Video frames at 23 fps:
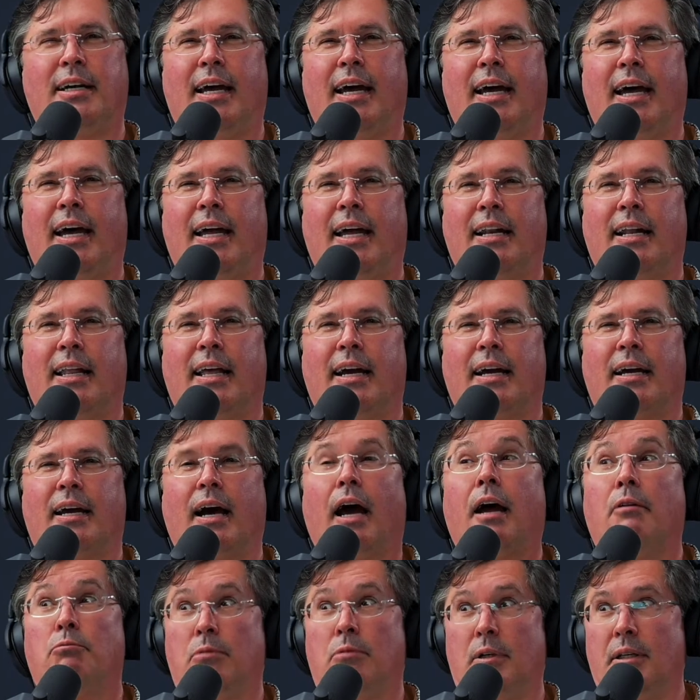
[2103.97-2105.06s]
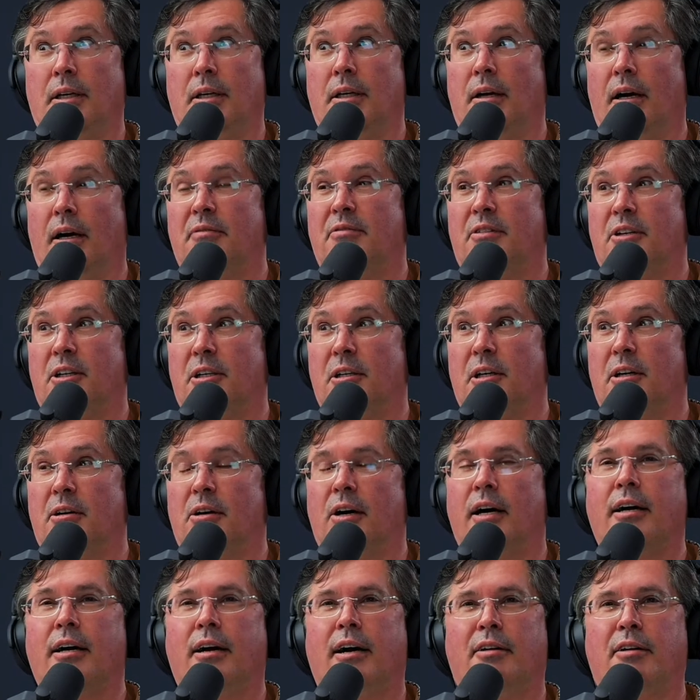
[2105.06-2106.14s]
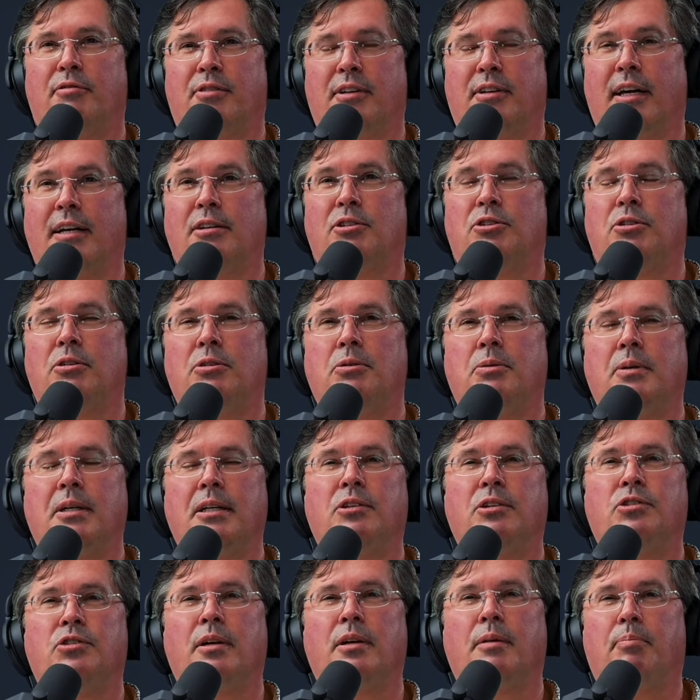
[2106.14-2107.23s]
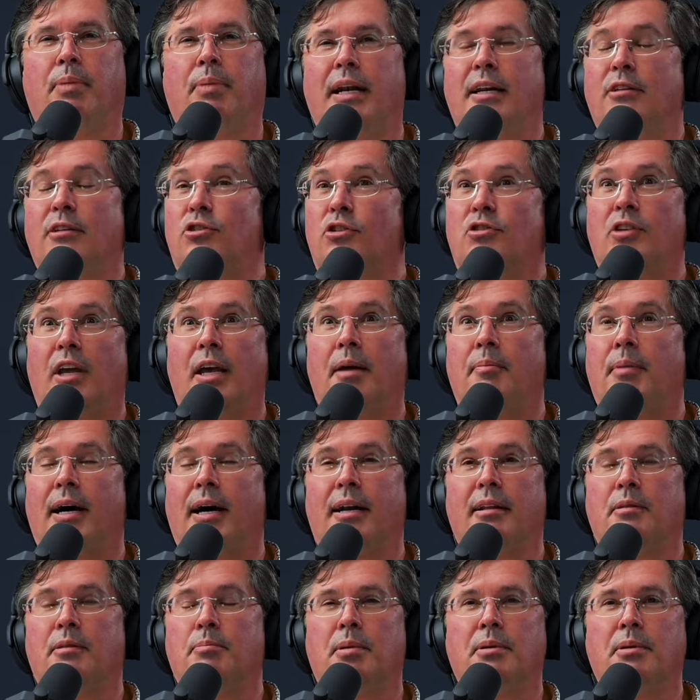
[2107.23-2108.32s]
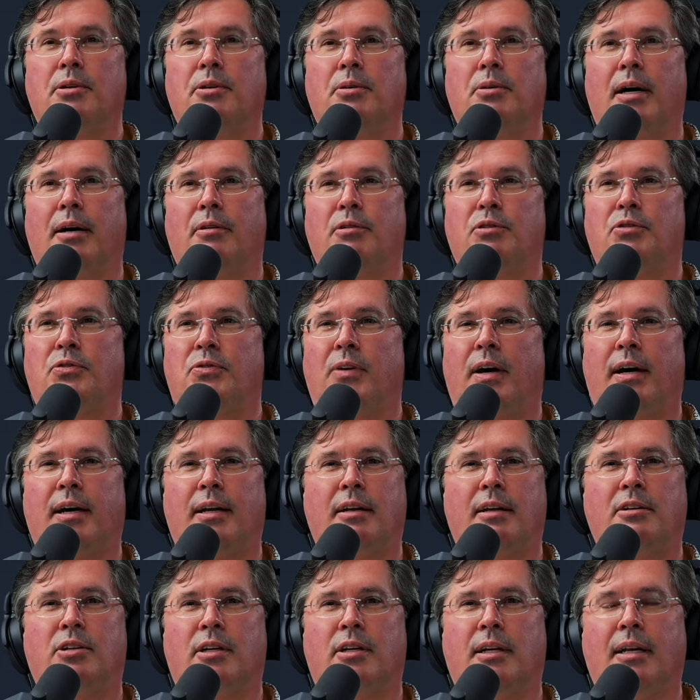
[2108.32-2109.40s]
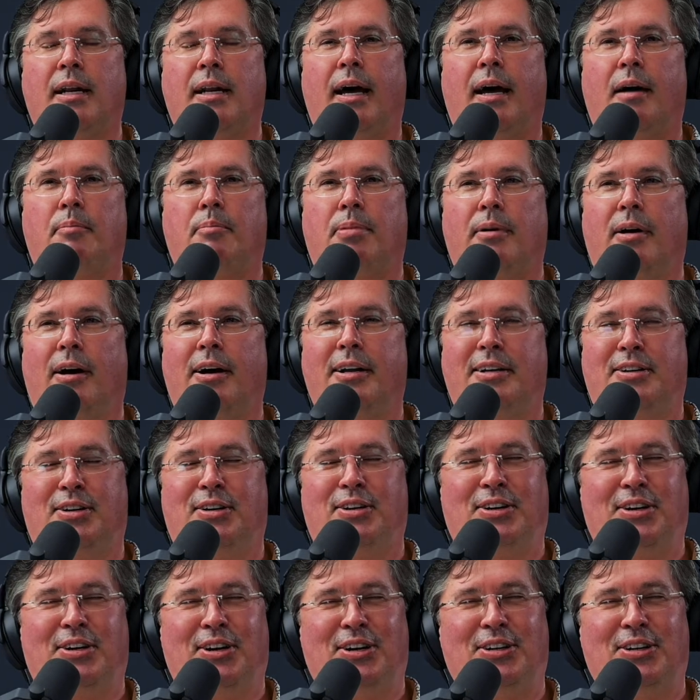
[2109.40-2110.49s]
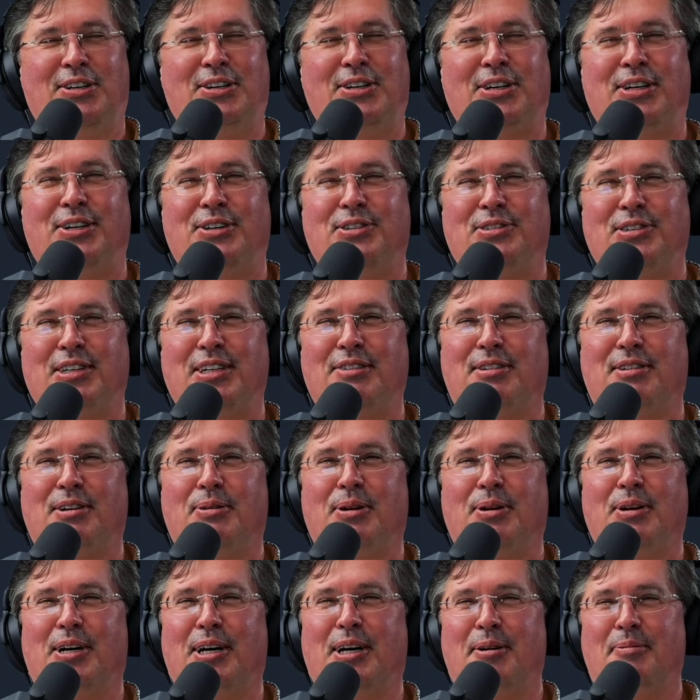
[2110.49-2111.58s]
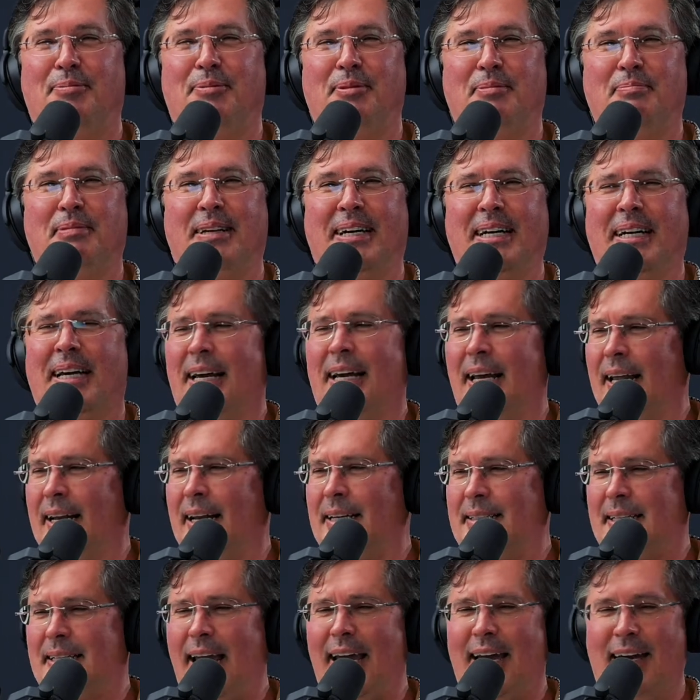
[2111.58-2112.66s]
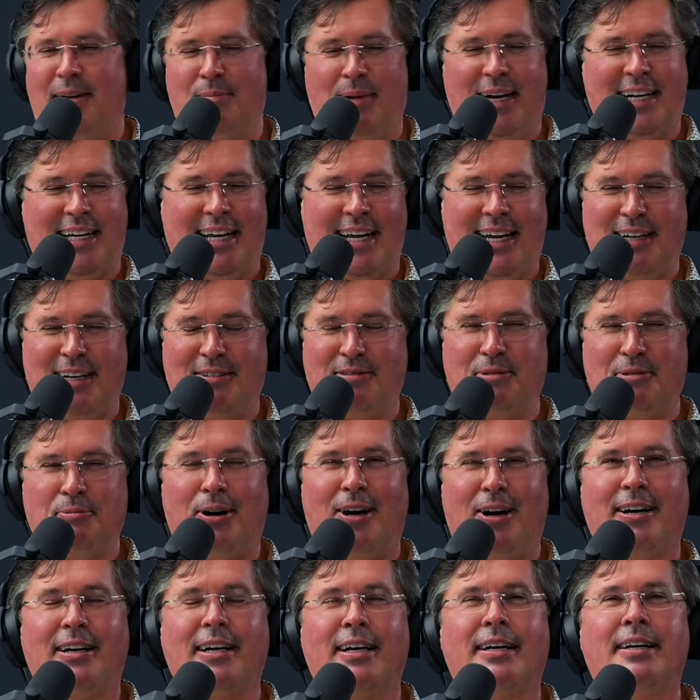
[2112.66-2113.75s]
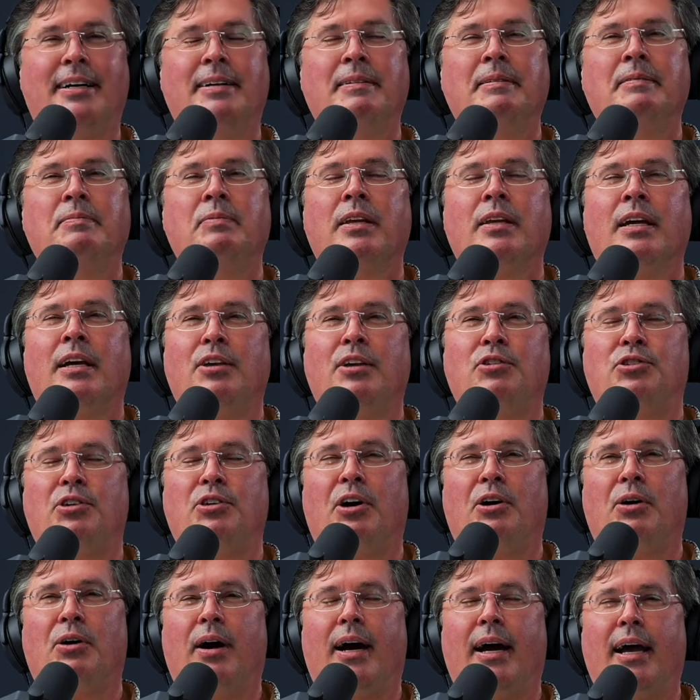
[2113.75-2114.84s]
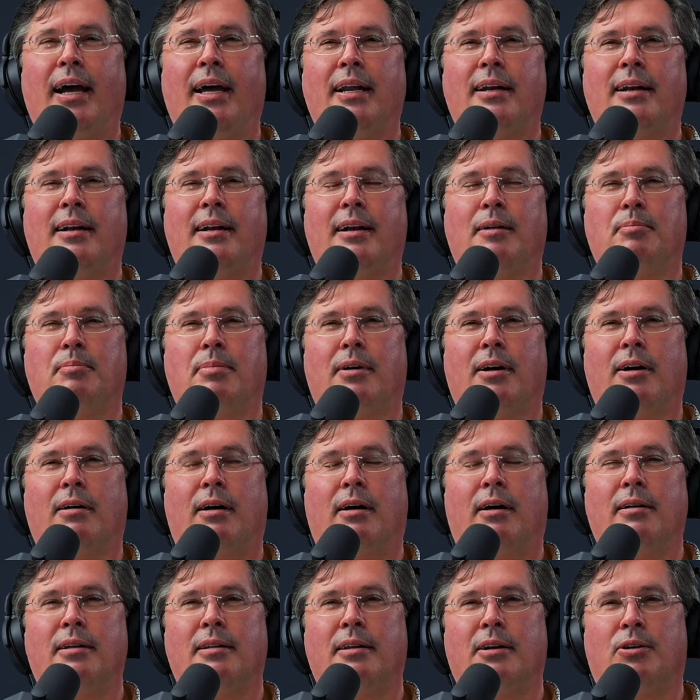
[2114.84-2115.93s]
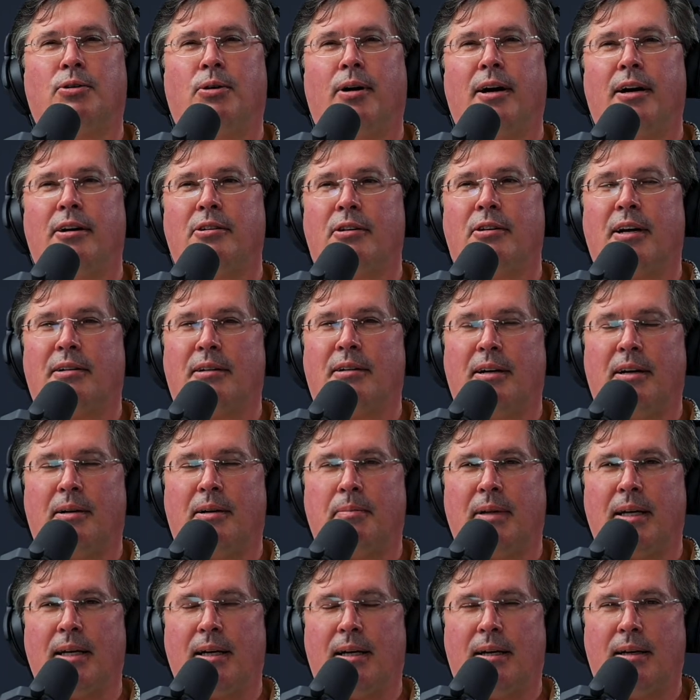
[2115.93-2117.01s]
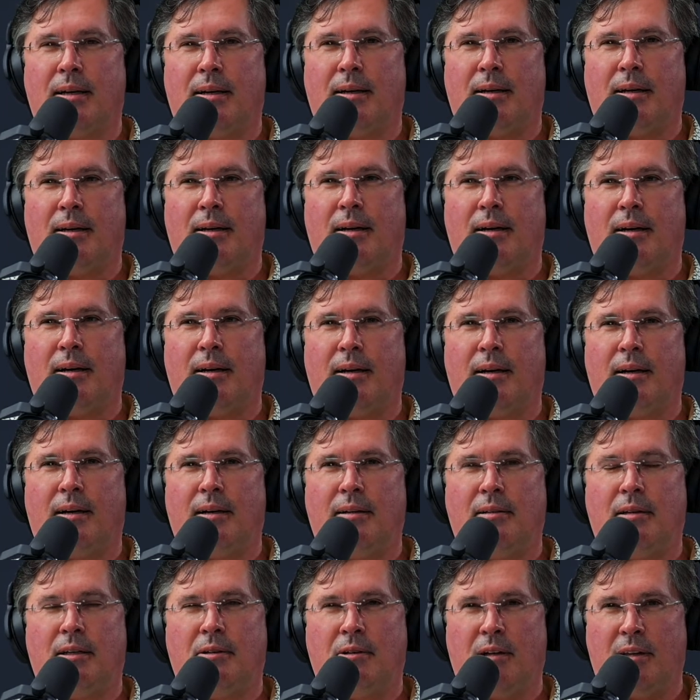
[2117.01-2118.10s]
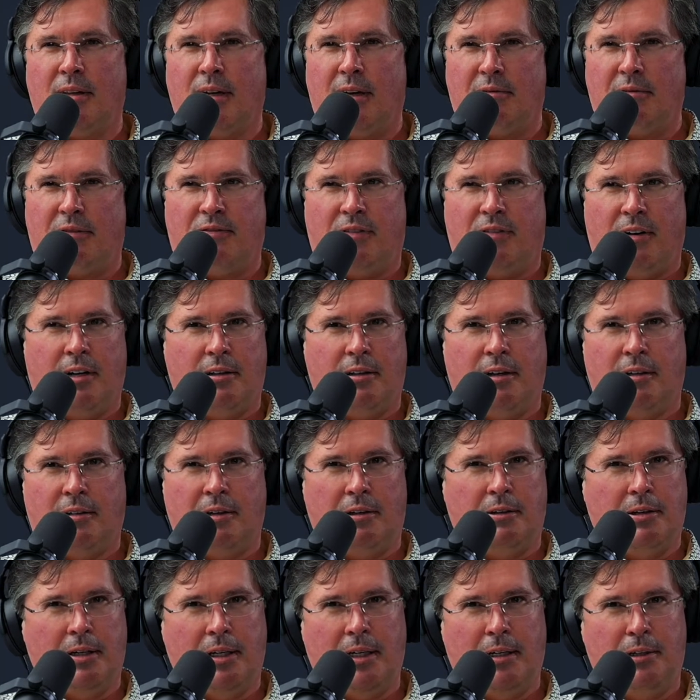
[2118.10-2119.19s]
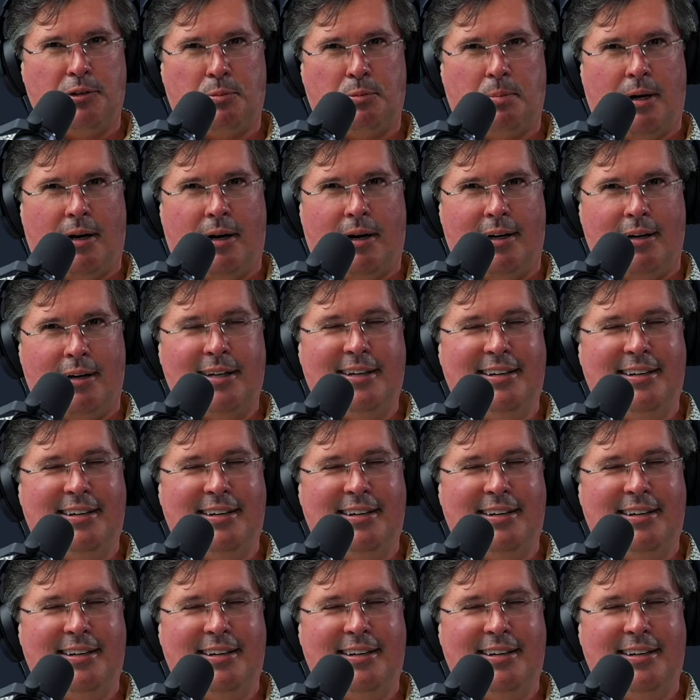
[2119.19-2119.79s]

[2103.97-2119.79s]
and like I really got vertigo. I got it for like 2 weeks, but it just came out of the blue. I was fine. I took a nap on New Year's Eve. I woke up. I'm like, damn, I can't even walk. So I ended up calling the choir director, and I'm like, you know that fall on your knees part?